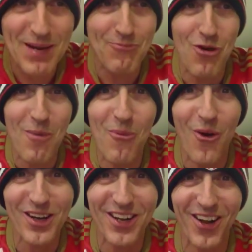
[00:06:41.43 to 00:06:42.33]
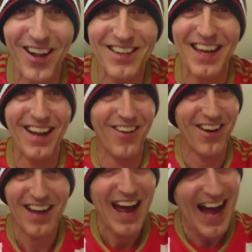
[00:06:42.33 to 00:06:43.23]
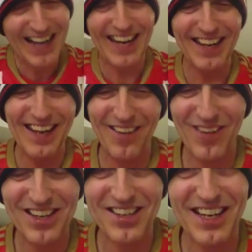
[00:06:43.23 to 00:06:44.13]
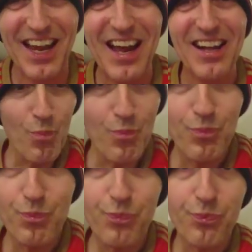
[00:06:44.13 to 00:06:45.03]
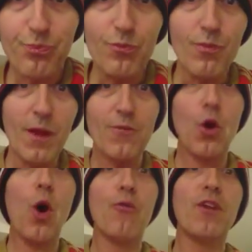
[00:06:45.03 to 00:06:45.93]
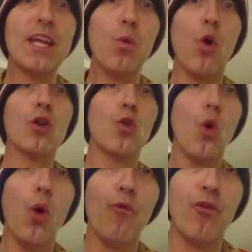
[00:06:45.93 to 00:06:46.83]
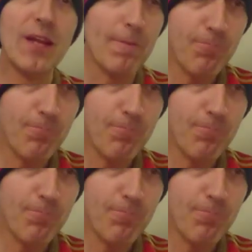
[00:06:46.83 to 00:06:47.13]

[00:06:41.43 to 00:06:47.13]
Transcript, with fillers: promoted all day long. I get there eventually. So hopefully he won't go. Hopefully